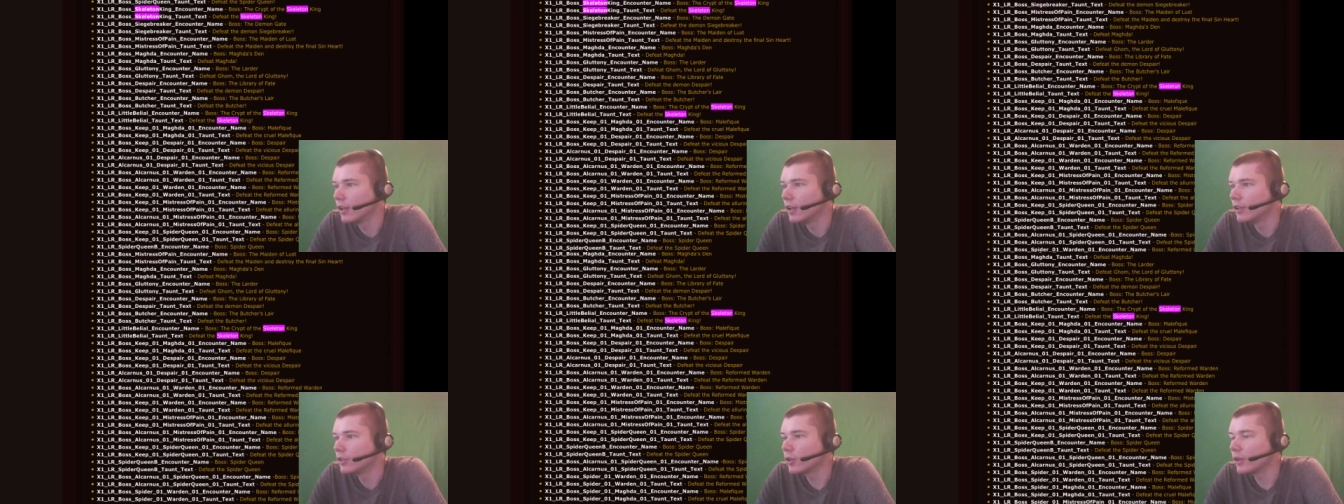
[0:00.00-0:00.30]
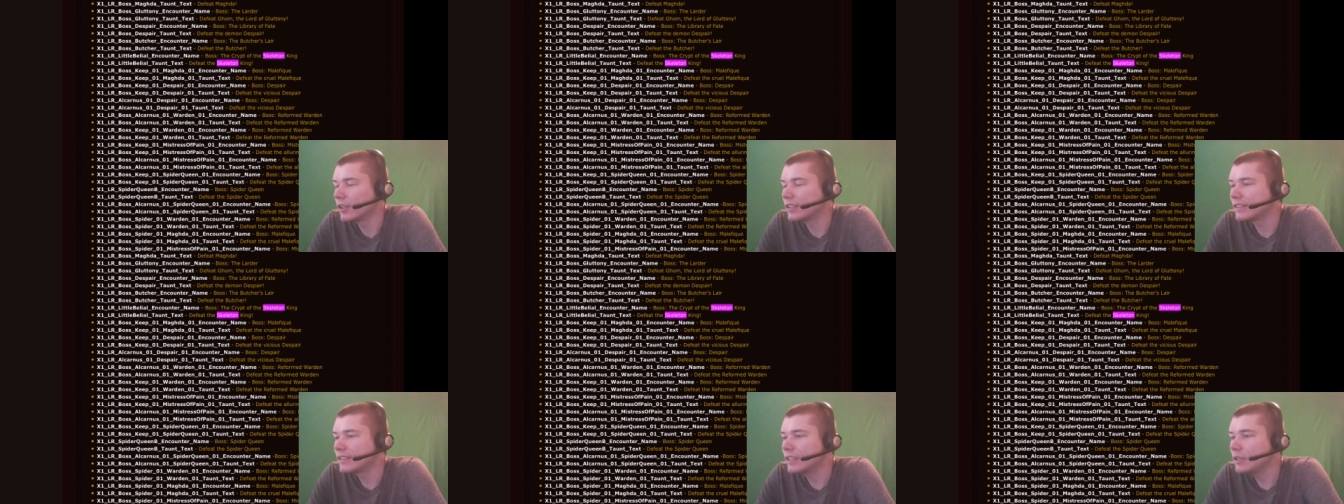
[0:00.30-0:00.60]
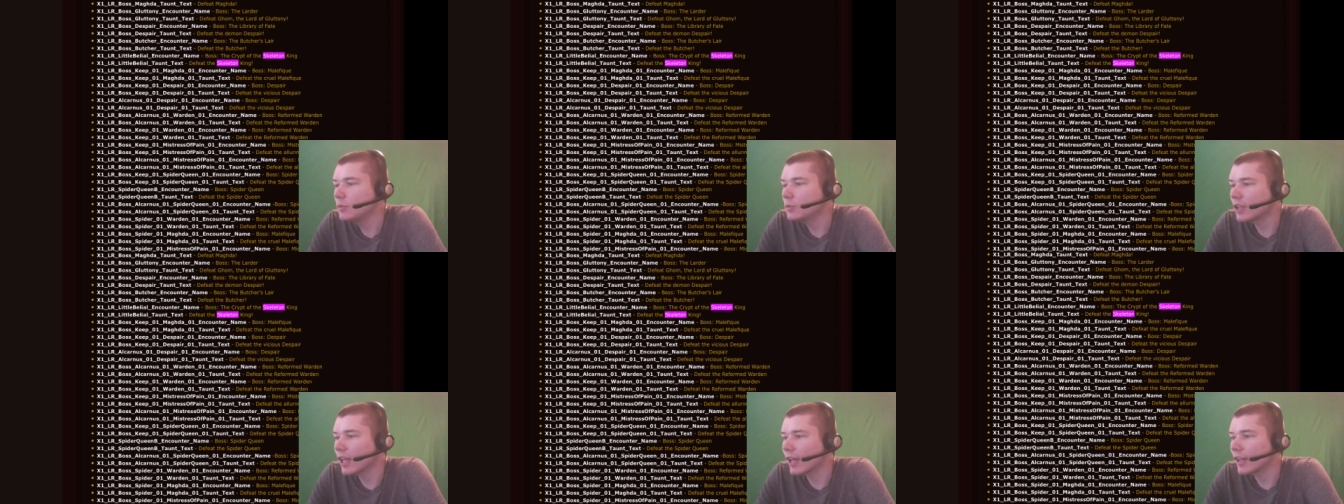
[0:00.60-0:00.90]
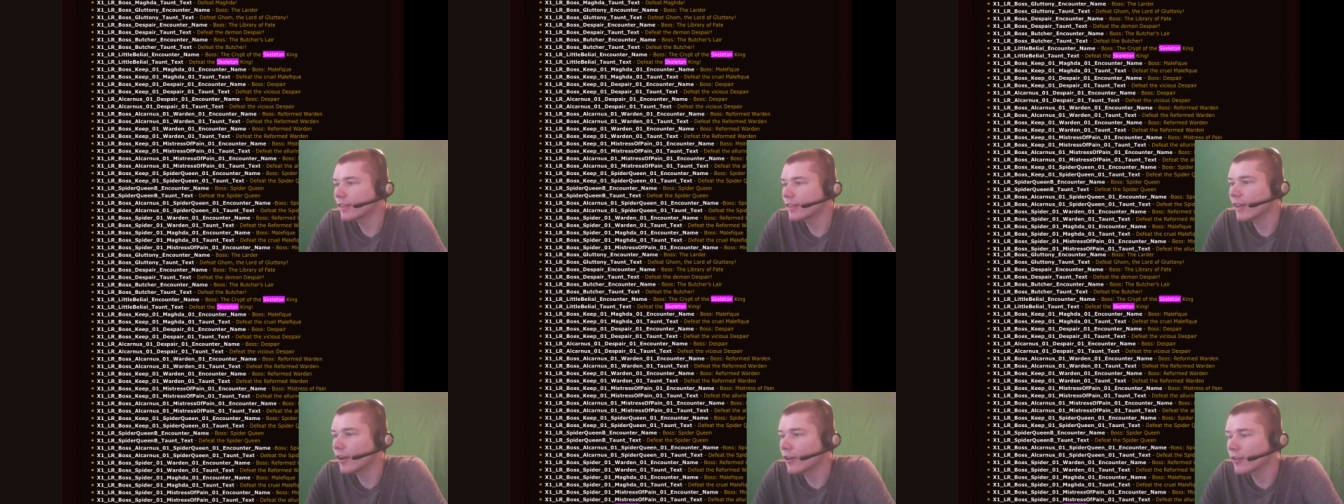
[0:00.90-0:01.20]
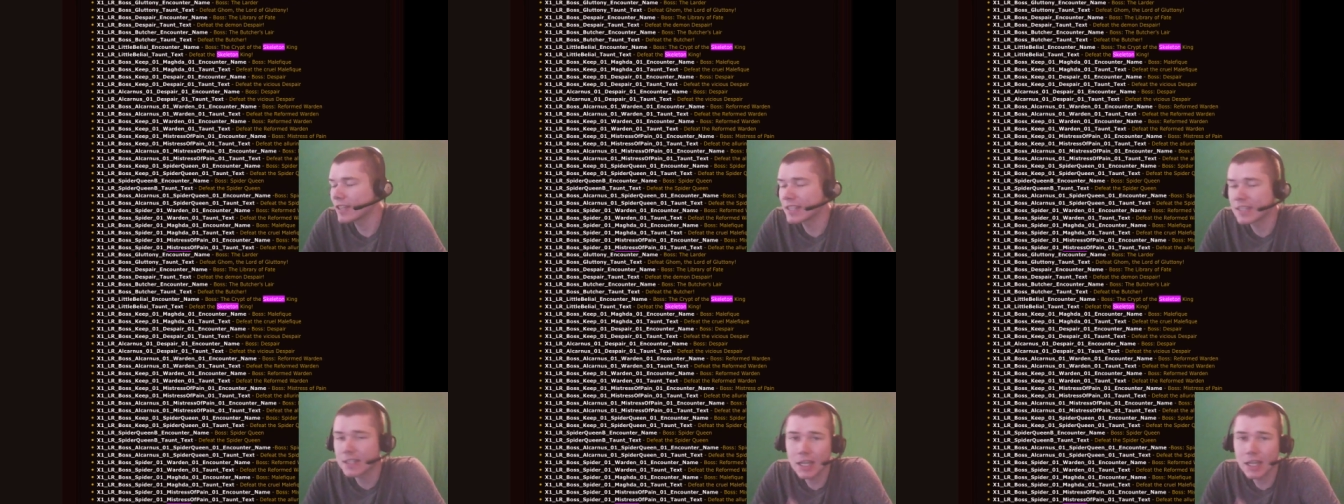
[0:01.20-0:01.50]
So it seems like they're
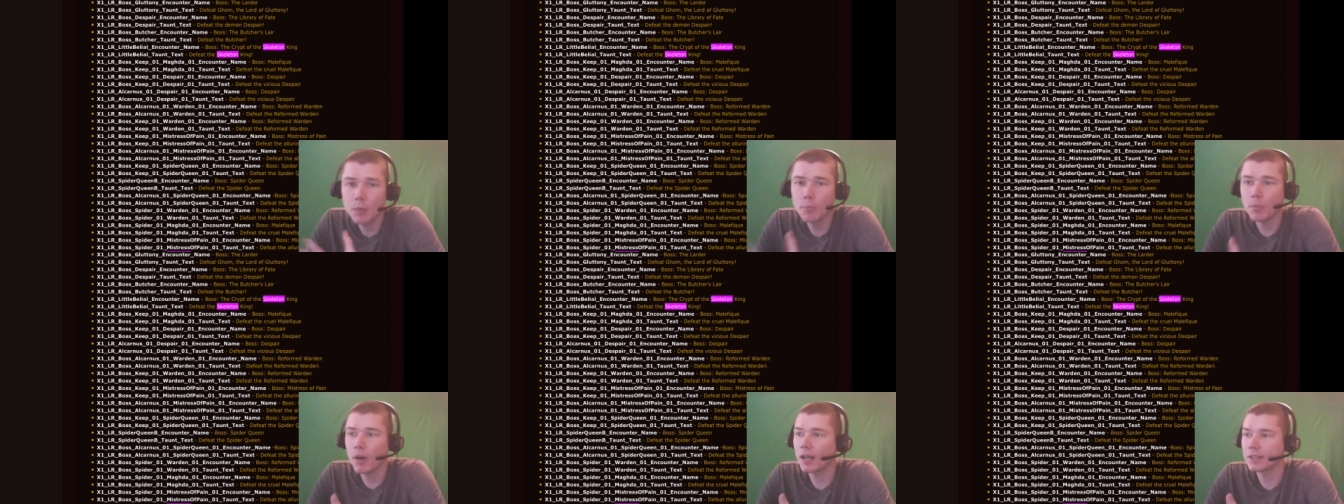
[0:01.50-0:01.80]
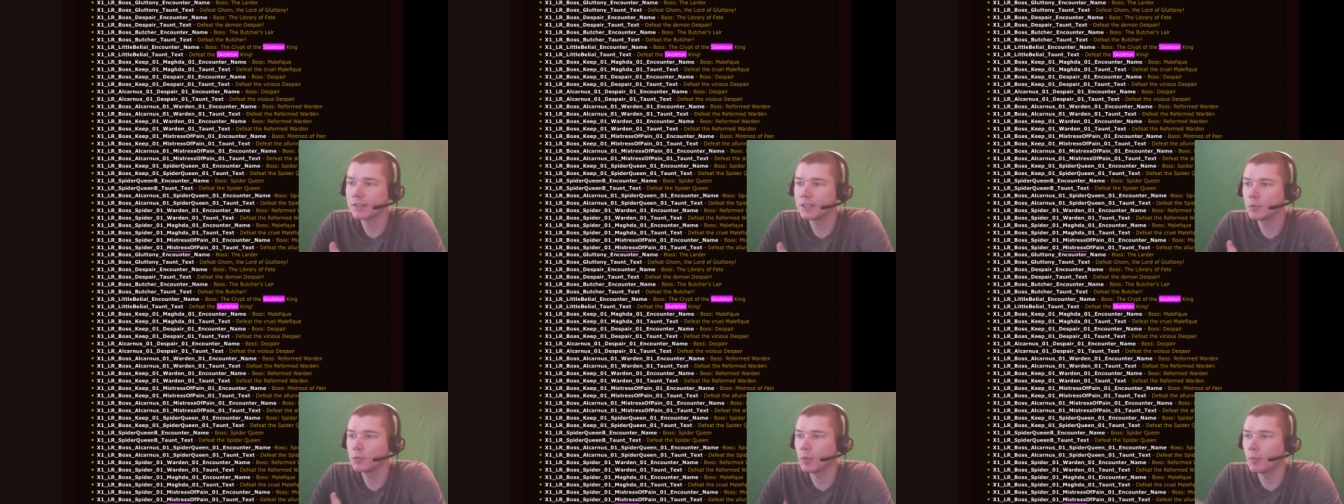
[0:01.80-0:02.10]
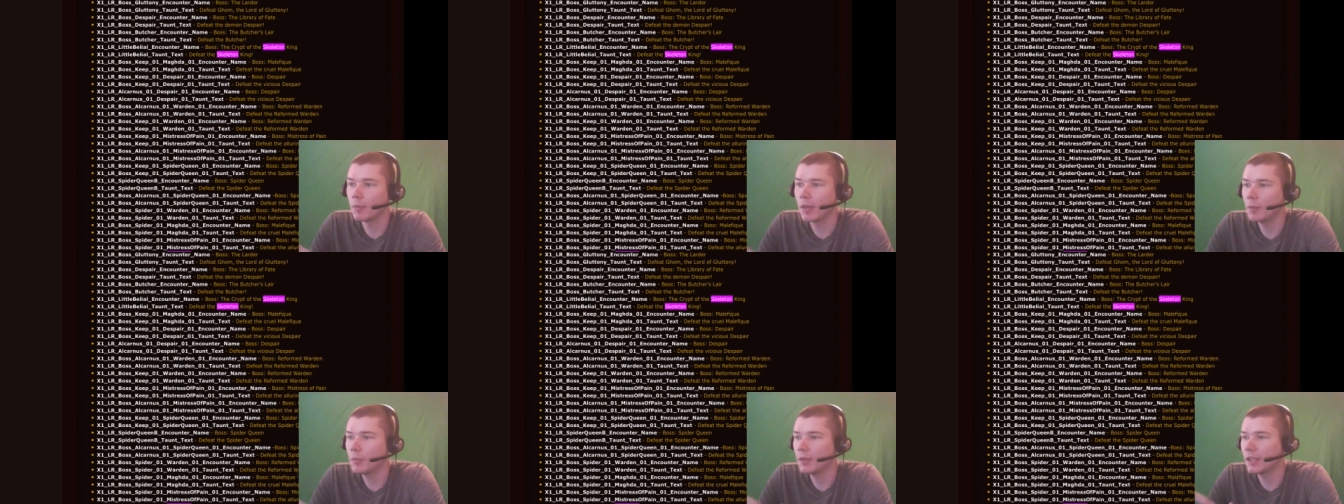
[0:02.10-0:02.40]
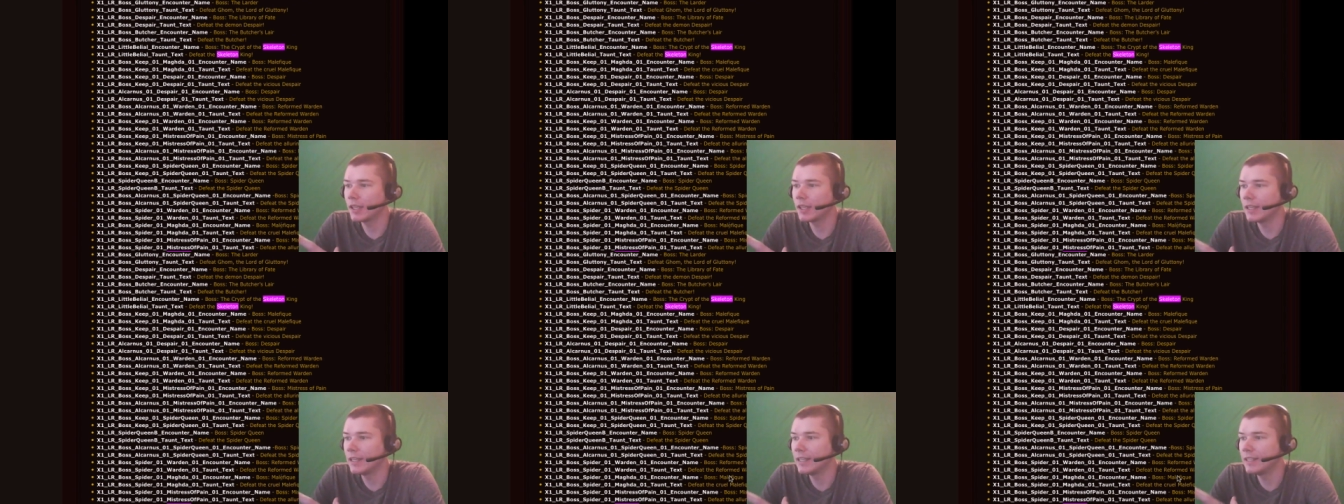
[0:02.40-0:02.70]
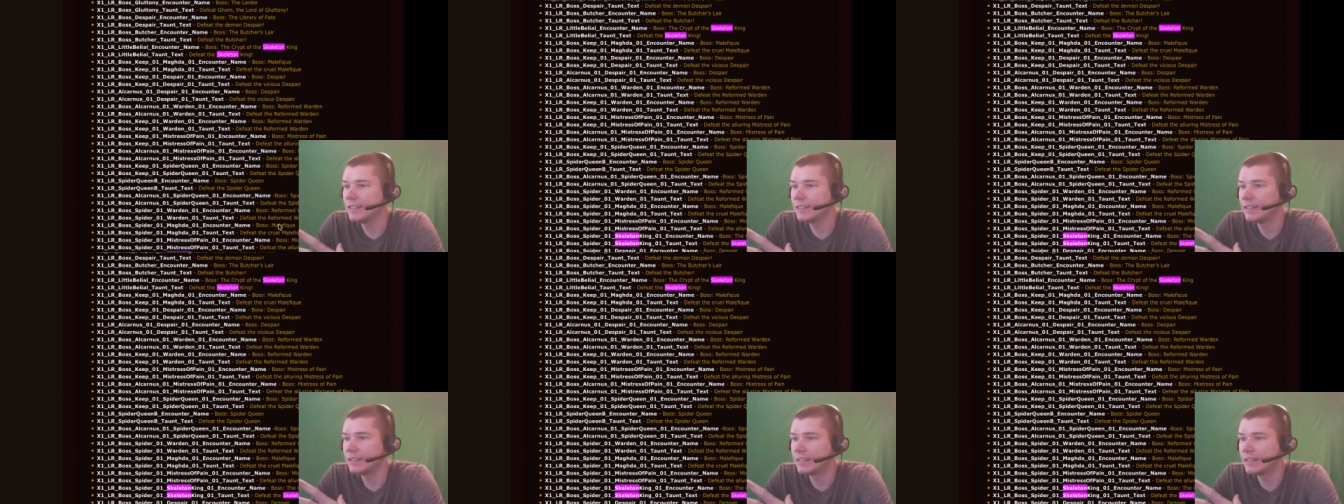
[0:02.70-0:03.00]
the same bosses, but maybe
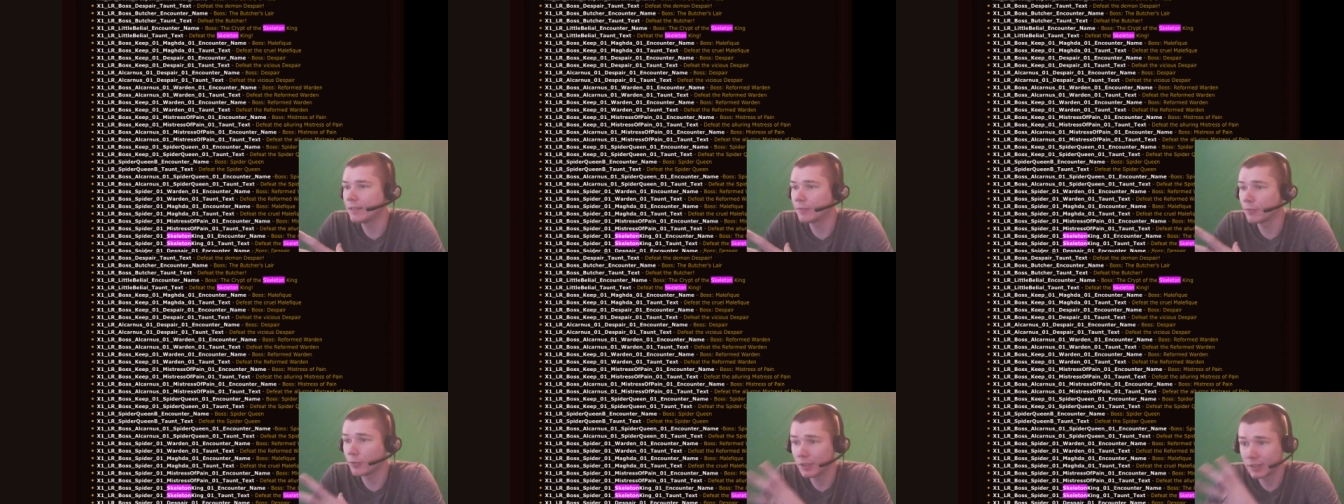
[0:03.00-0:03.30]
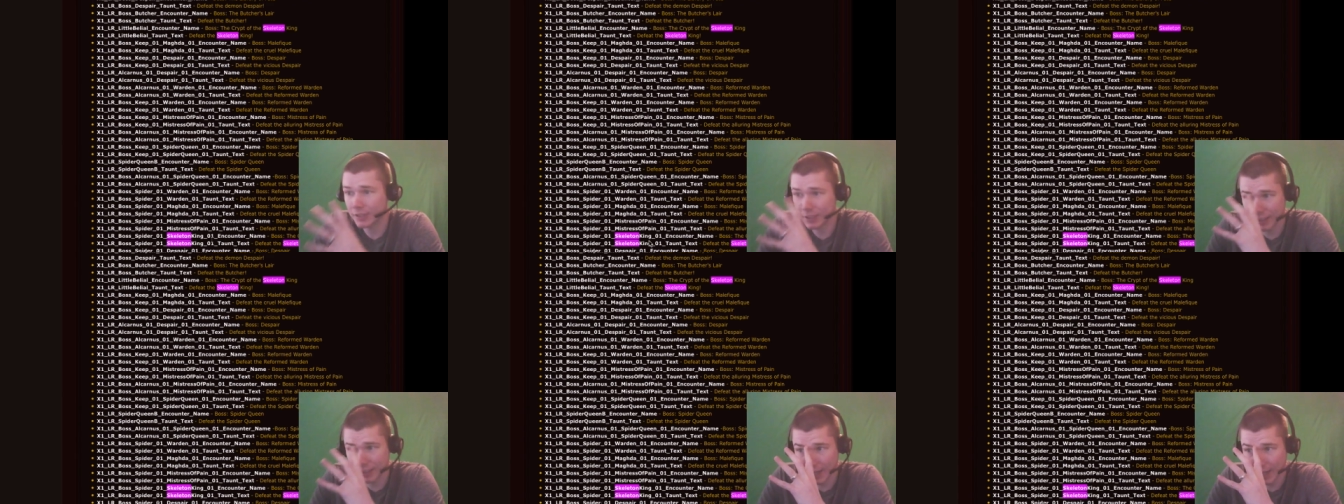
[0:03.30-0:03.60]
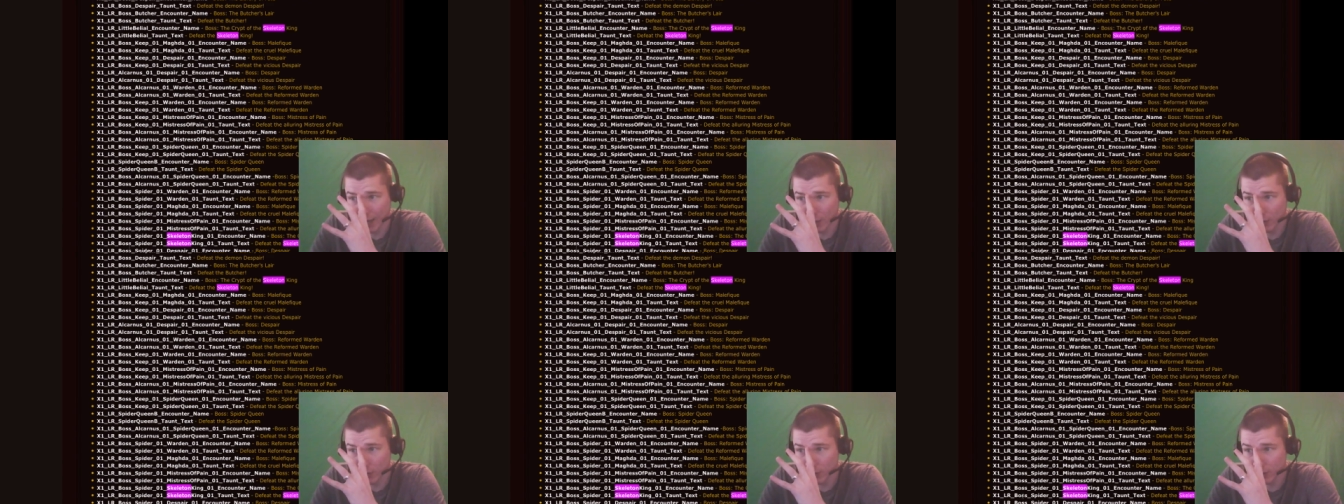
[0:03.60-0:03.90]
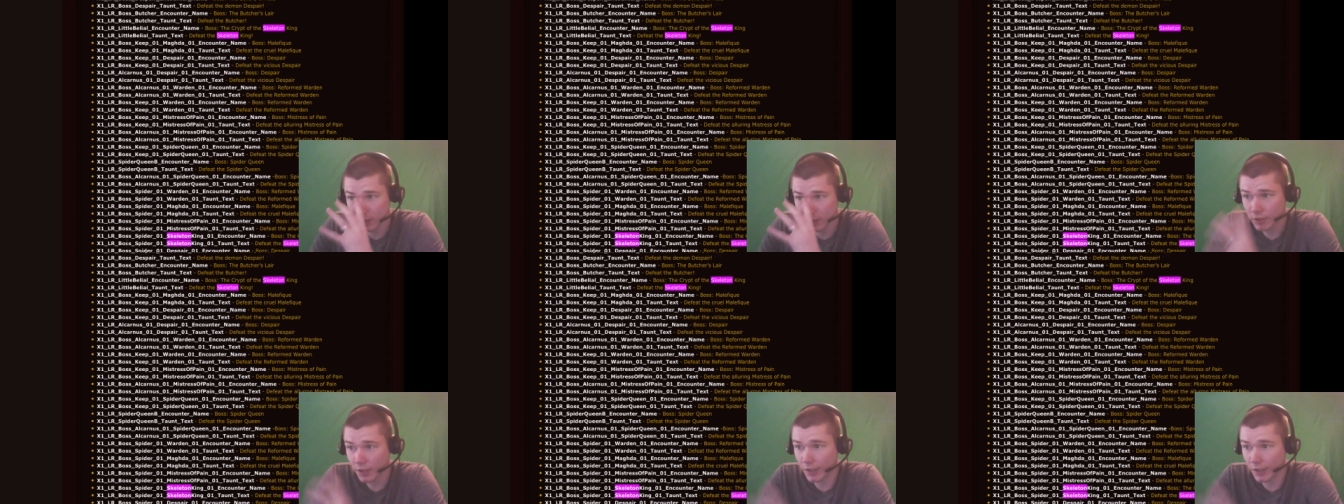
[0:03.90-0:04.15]
in different encounters.